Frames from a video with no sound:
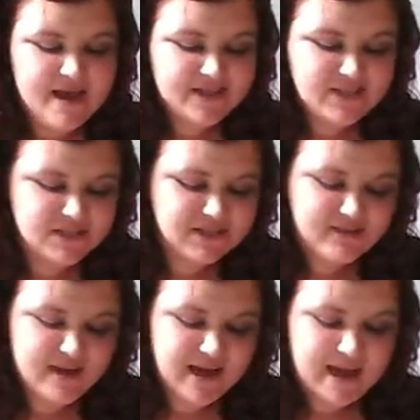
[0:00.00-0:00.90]
It's just a
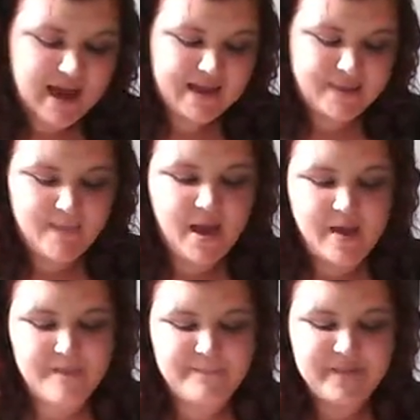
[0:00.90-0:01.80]
really light
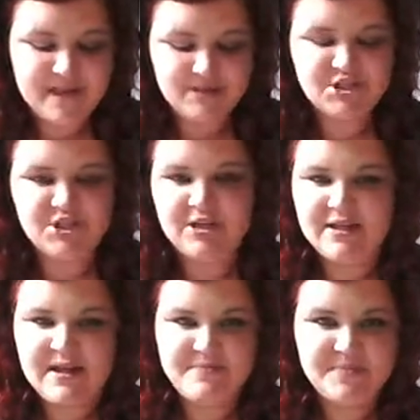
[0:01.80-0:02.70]
peach
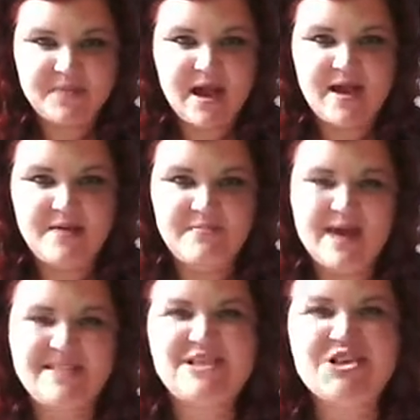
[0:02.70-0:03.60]
colour.
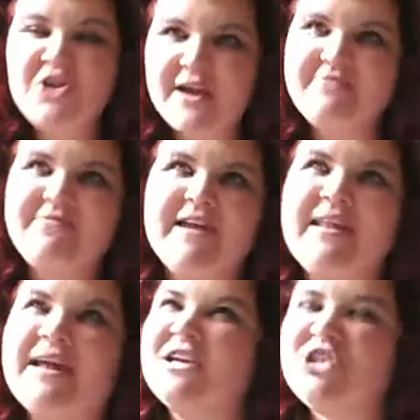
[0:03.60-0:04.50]
I did try and
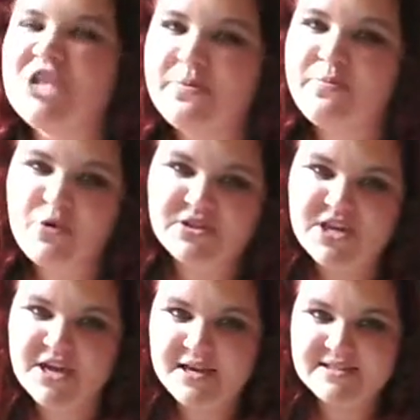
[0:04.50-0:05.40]
find like a cheaper
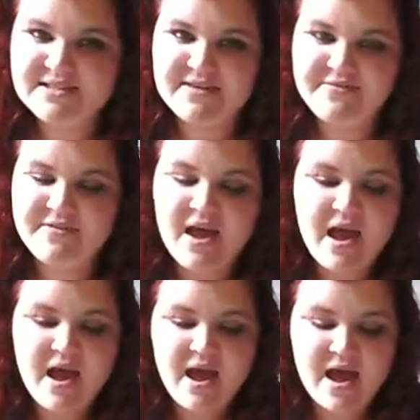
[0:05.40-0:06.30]
alternative.
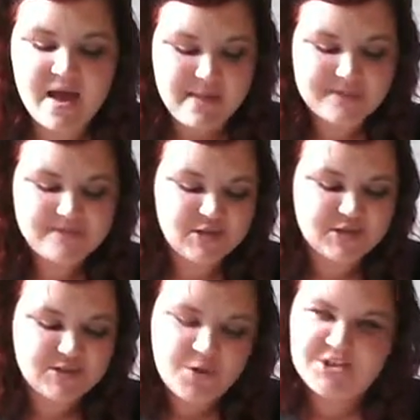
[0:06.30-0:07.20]
I took
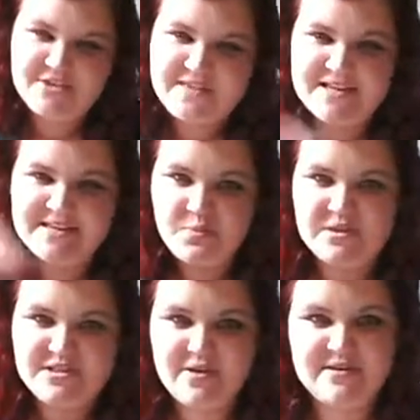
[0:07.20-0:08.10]
a swatch of this and
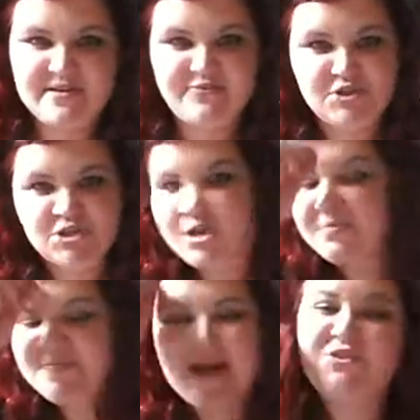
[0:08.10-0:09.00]
went around different
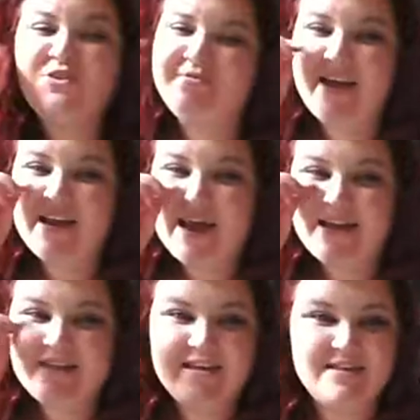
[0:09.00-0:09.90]
shops, but I couldn't find
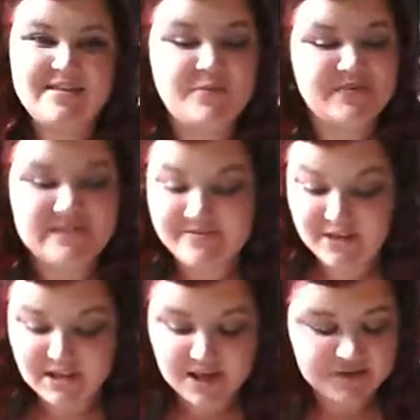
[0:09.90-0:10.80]
anything that was
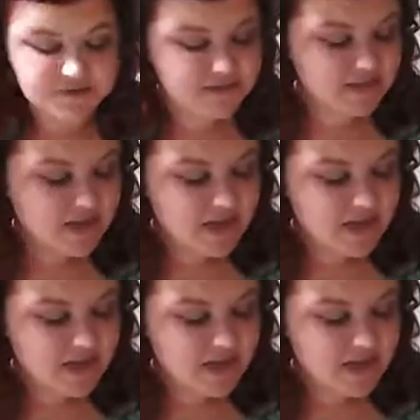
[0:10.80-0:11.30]
even close.